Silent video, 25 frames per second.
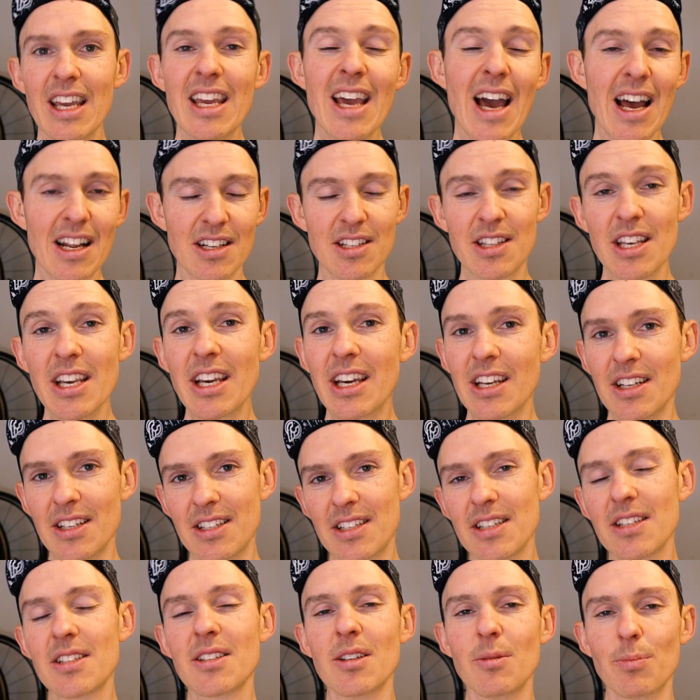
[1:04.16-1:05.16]
He has the
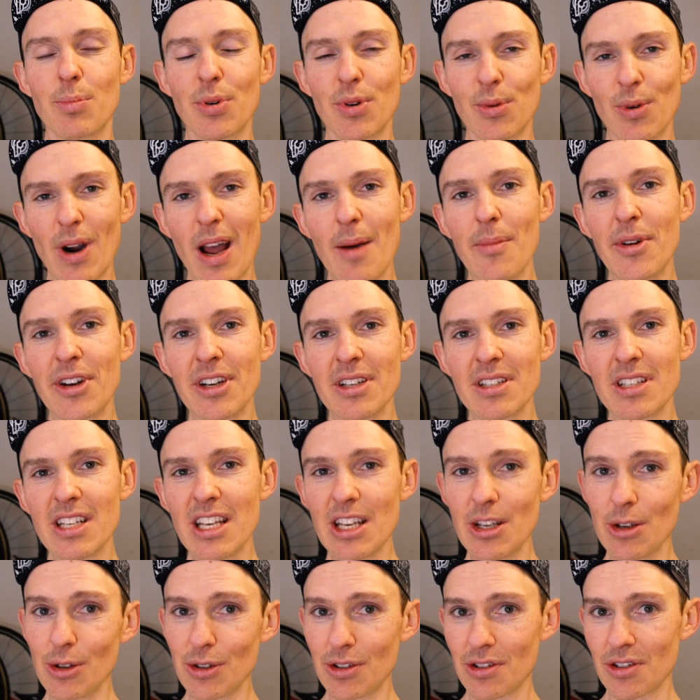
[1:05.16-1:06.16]
consistent parameters, he
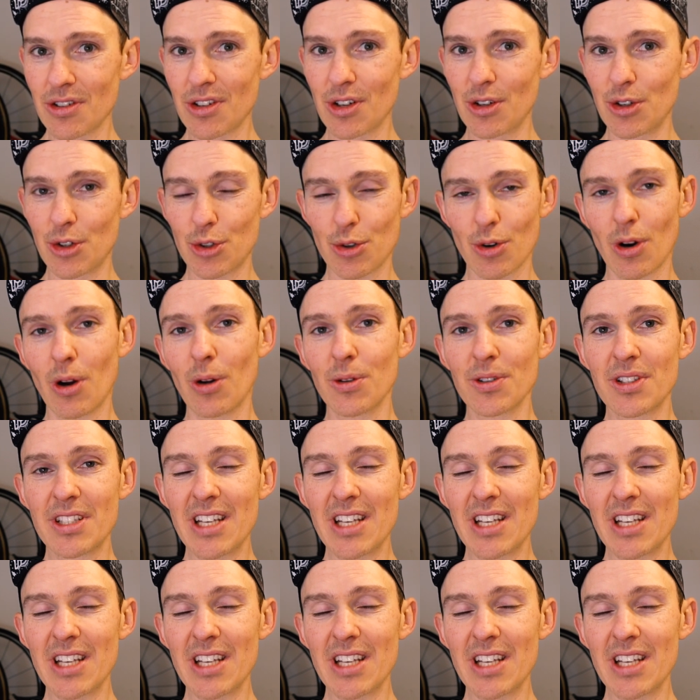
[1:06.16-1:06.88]
uses controlled